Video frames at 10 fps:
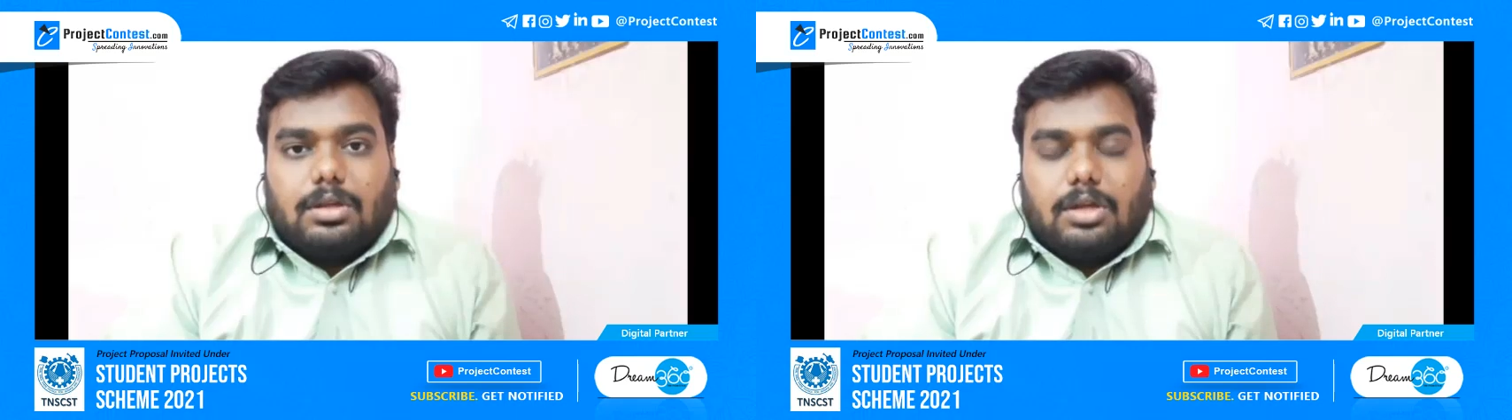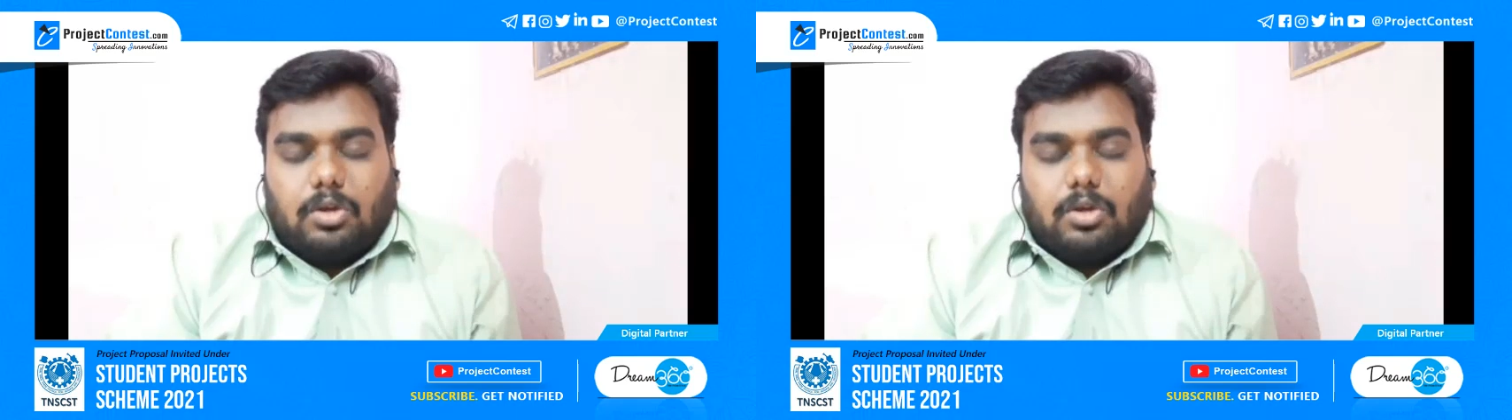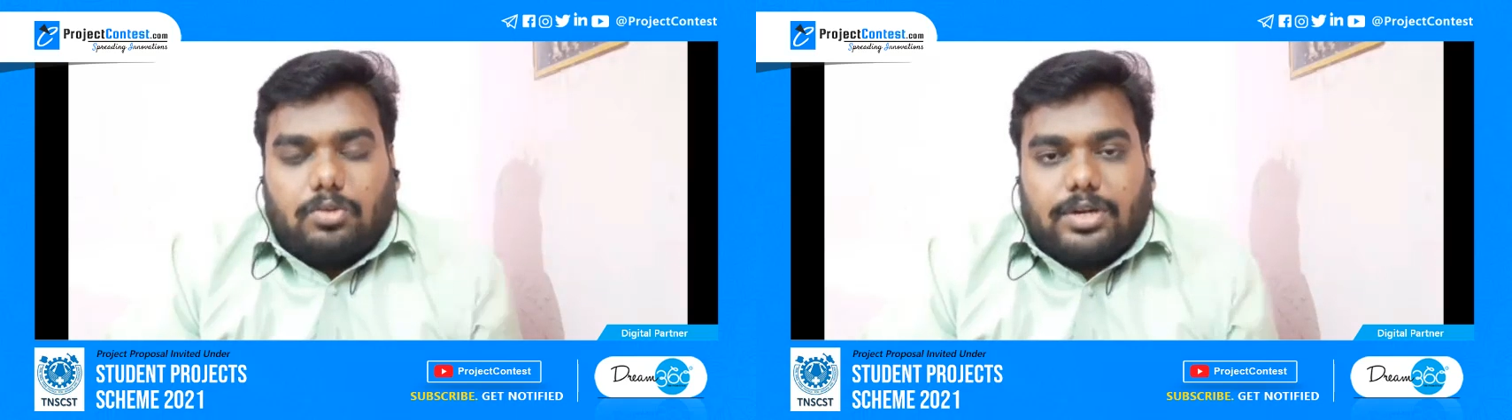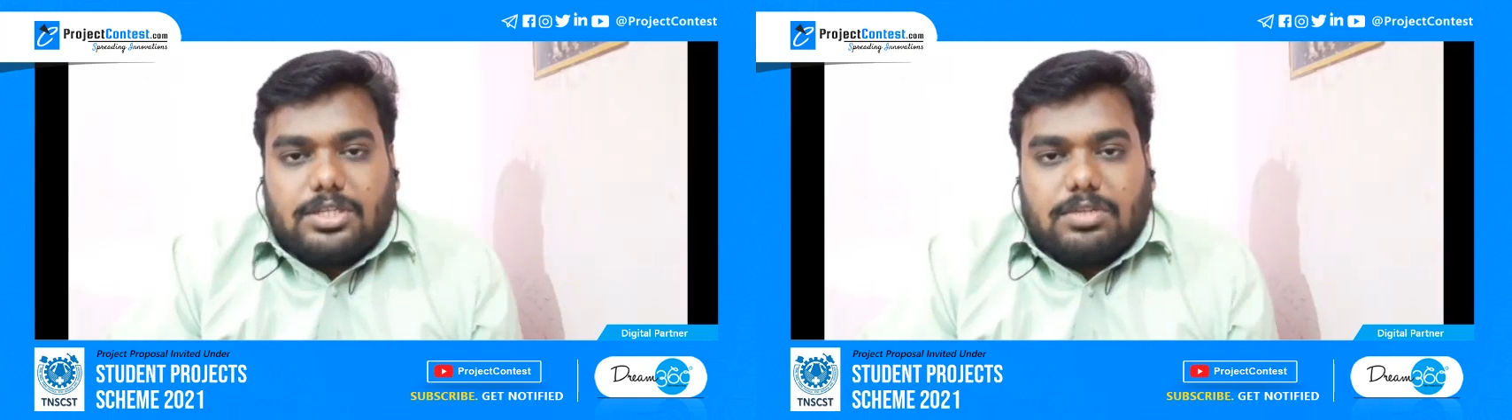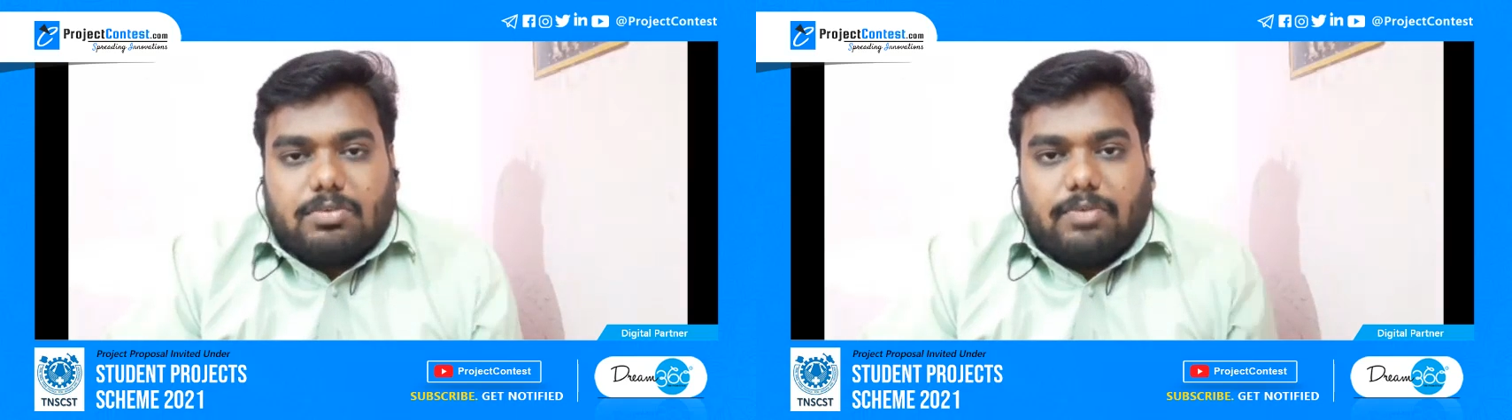Hello
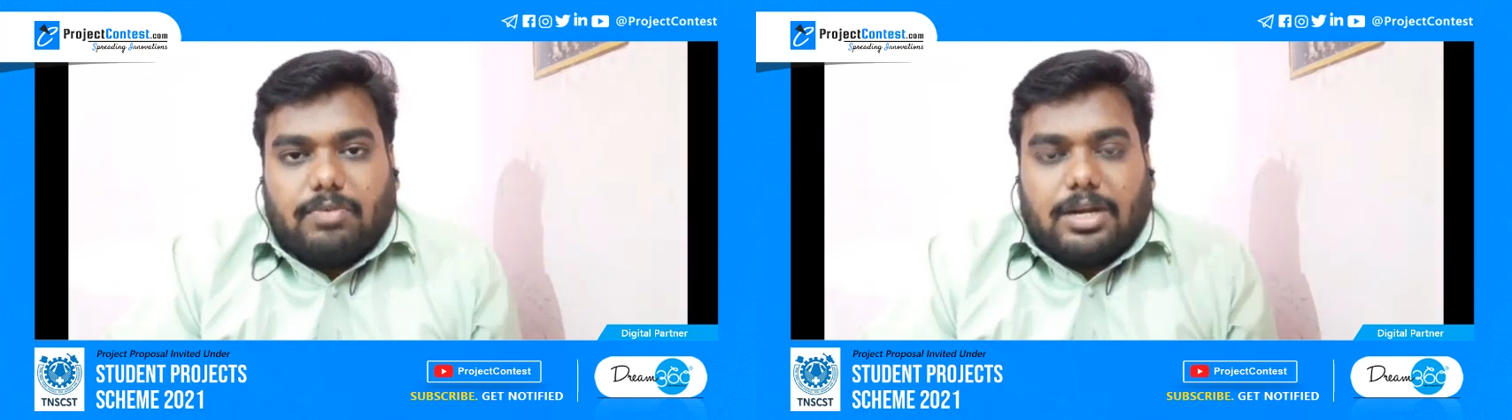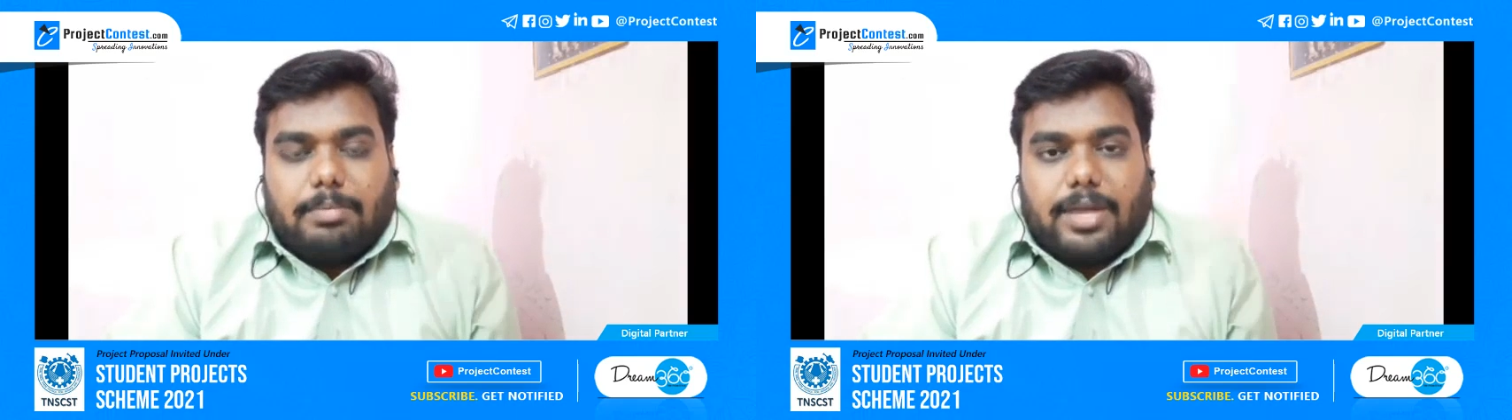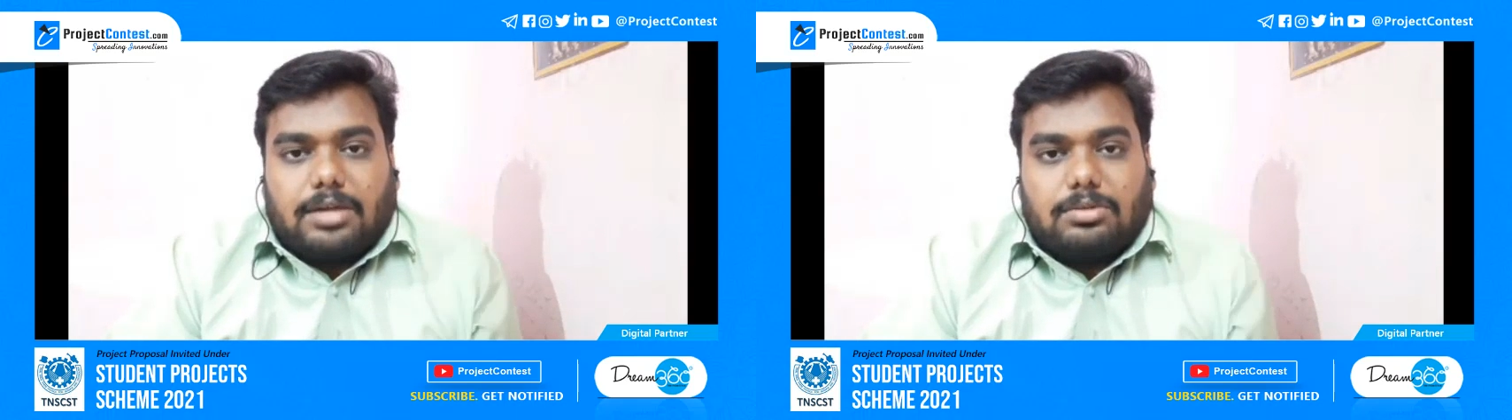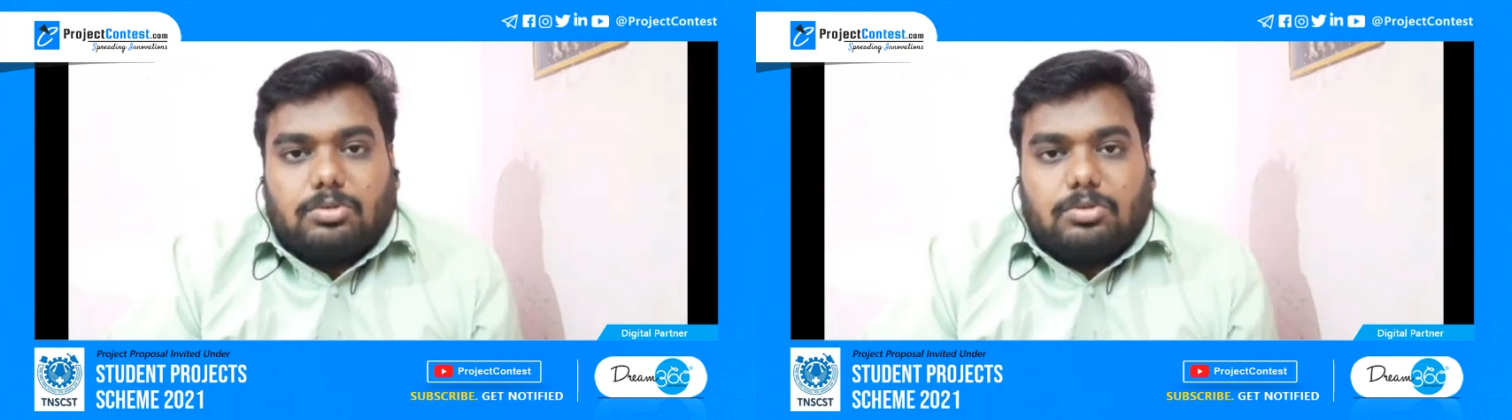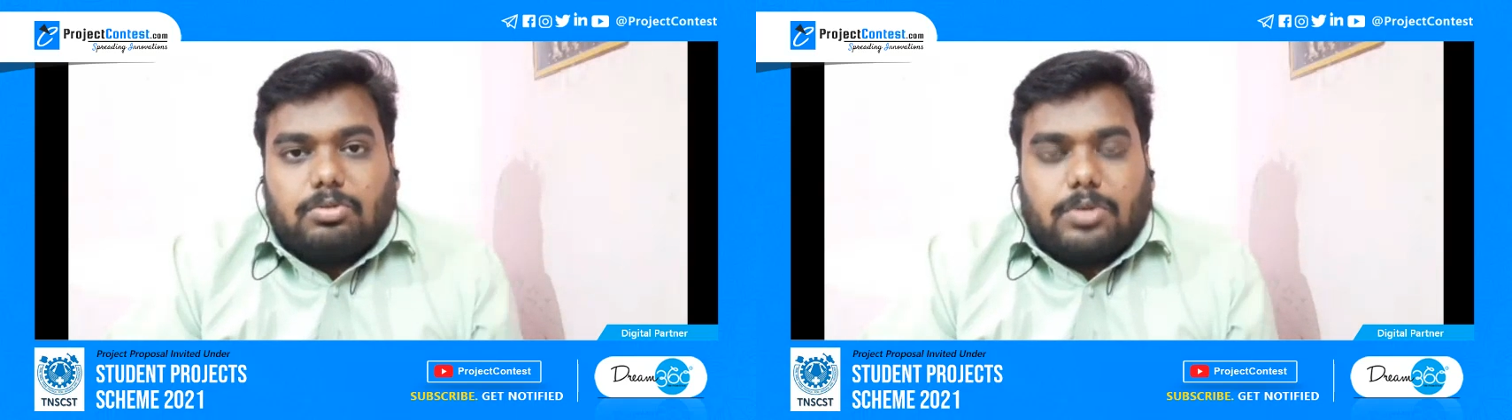friends, welcome
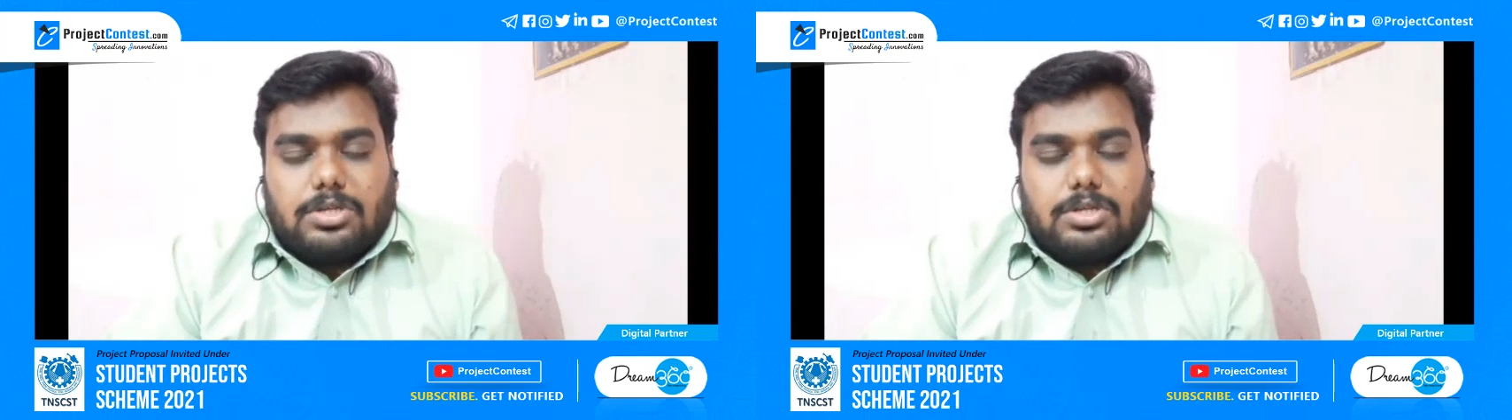back to